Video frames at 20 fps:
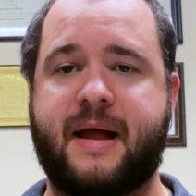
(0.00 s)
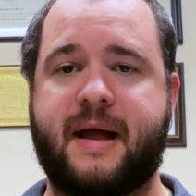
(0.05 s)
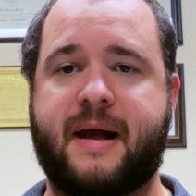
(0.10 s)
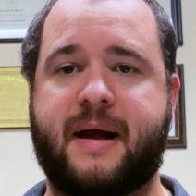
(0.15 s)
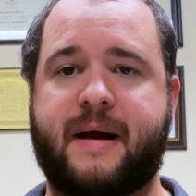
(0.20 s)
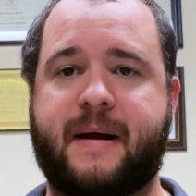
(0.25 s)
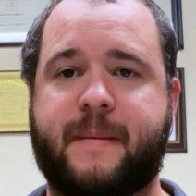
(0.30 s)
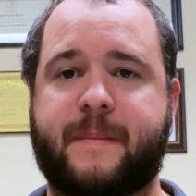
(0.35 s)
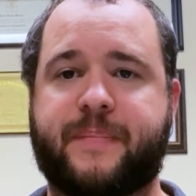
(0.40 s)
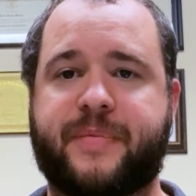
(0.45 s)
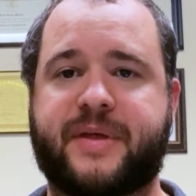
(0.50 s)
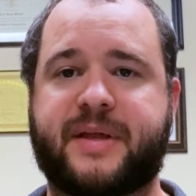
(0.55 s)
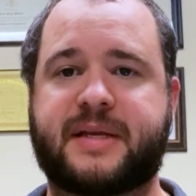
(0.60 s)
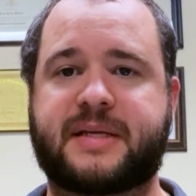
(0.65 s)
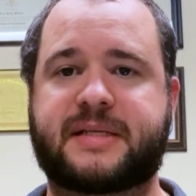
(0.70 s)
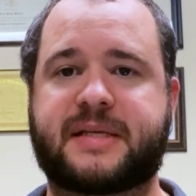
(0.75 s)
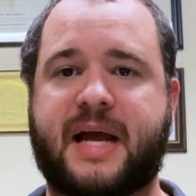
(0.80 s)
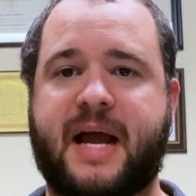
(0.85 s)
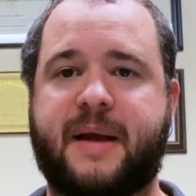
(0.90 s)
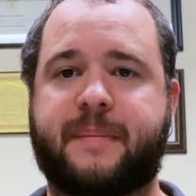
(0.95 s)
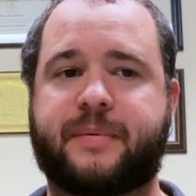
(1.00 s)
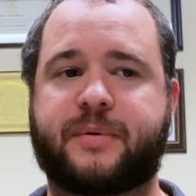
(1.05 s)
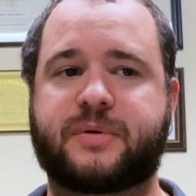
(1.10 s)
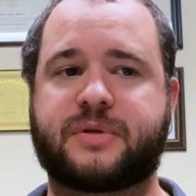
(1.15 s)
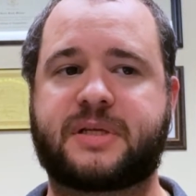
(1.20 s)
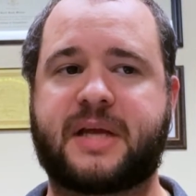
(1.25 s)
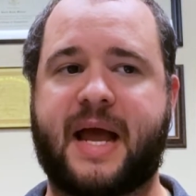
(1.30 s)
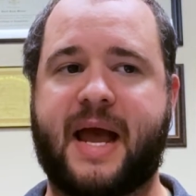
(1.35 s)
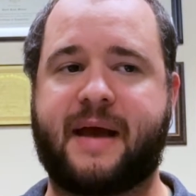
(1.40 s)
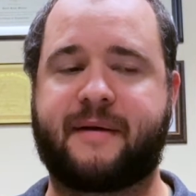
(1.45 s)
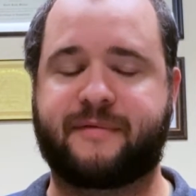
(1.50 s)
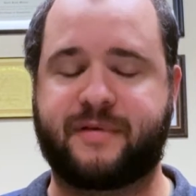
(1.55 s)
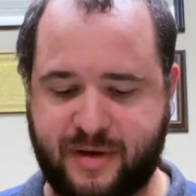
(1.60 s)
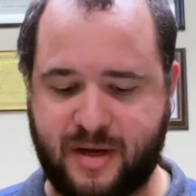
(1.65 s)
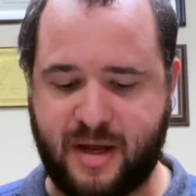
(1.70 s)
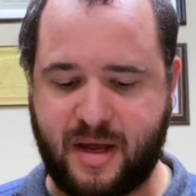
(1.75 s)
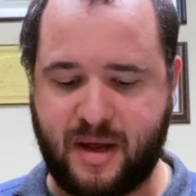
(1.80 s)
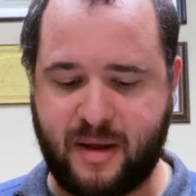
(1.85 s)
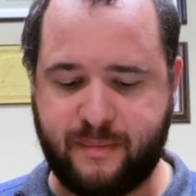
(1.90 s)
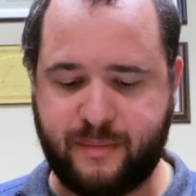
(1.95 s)
the disciples have
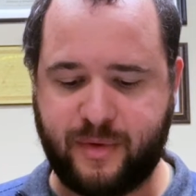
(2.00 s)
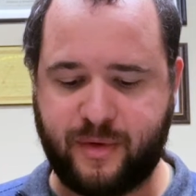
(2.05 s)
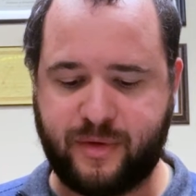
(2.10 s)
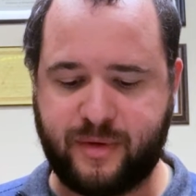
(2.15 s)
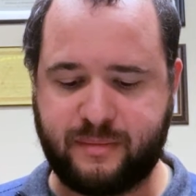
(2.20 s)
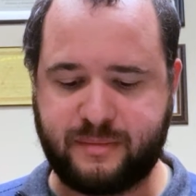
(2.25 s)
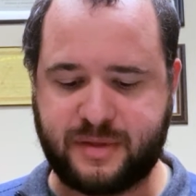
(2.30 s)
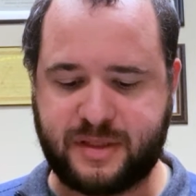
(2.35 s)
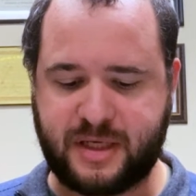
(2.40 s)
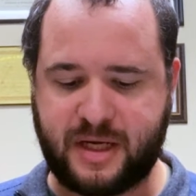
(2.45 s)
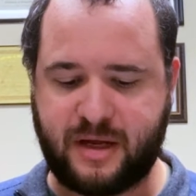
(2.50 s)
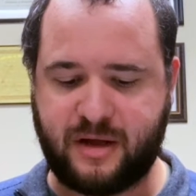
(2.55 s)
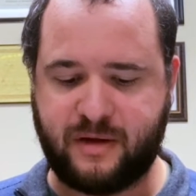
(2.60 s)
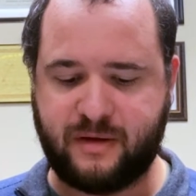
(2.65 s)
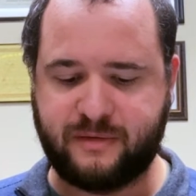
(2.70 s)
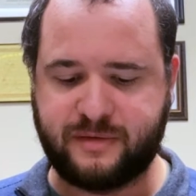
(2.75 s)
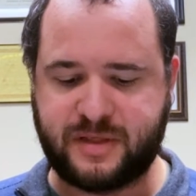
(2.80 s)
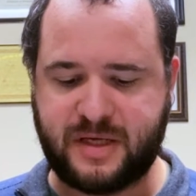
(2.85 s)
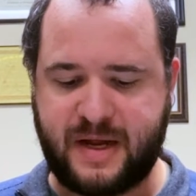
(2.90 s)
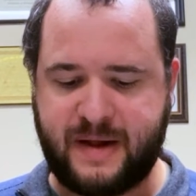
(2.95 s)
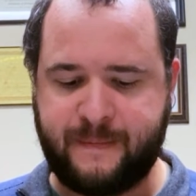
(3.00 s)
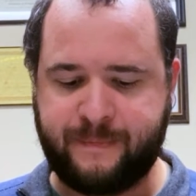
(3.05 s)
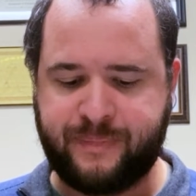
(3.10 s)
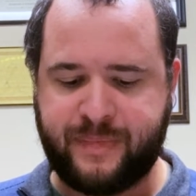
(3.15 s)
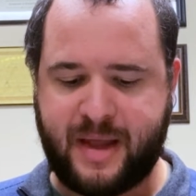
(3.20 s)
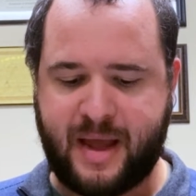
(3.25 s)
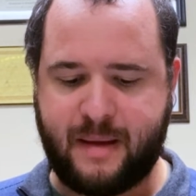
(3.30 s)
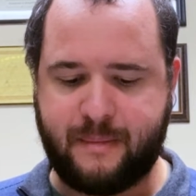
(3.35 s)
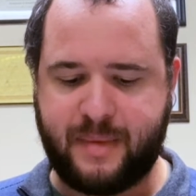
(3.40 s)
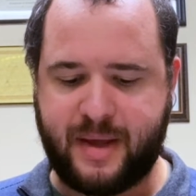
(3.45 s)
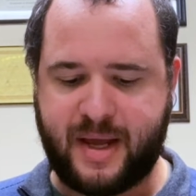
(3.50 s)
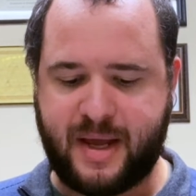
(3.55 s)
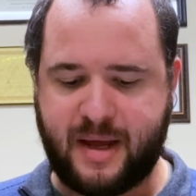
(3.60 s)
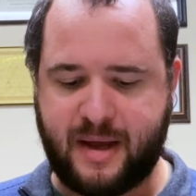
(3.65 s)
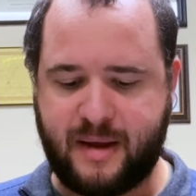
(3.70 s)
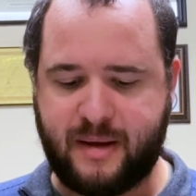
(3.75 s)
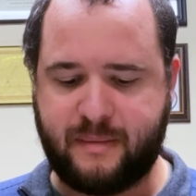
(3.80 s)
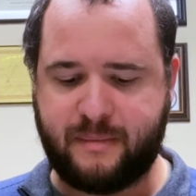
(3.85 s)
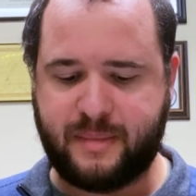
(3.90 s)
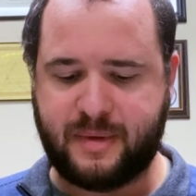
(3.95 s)
to humble themselves and
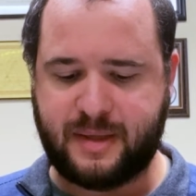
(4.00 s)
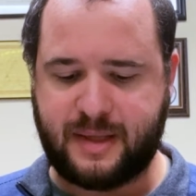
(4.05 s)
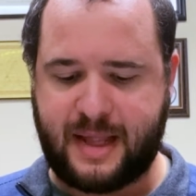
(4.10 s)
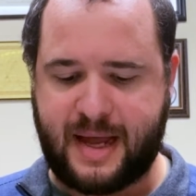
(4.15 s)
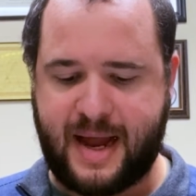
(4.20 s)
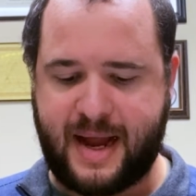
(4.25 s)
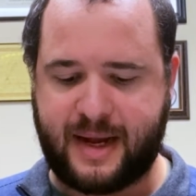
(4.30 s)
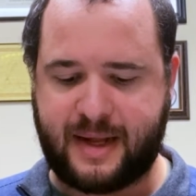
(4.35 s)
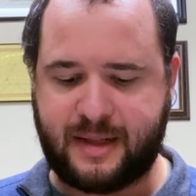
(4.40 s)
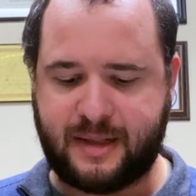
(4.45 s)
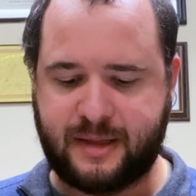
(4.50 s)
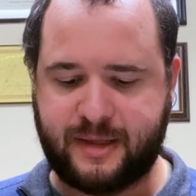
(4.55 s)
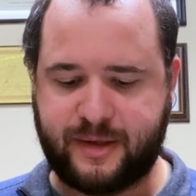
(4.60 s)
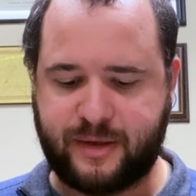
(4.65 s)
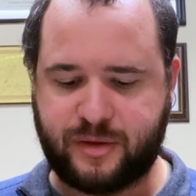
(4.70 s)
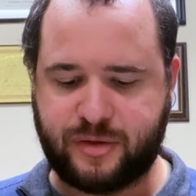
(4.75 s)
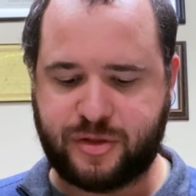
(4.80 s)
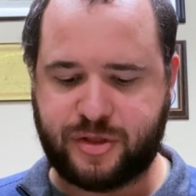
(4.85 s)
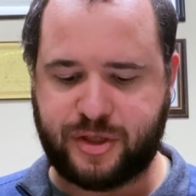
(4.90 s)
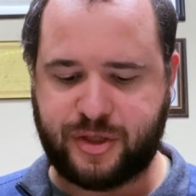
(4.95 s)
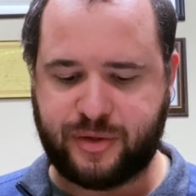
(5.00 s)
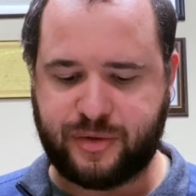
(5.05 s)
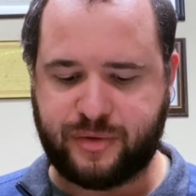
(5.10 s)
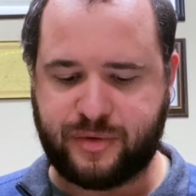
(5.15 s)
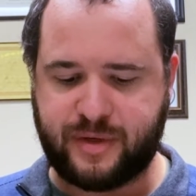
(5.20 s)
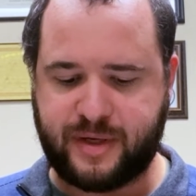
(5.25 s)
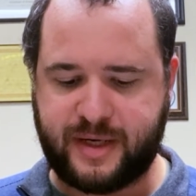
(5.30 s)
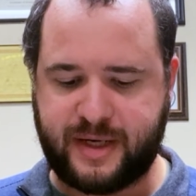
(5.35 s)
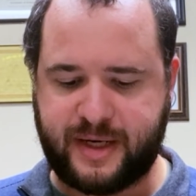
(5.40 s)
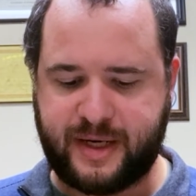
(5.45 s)
become like little children.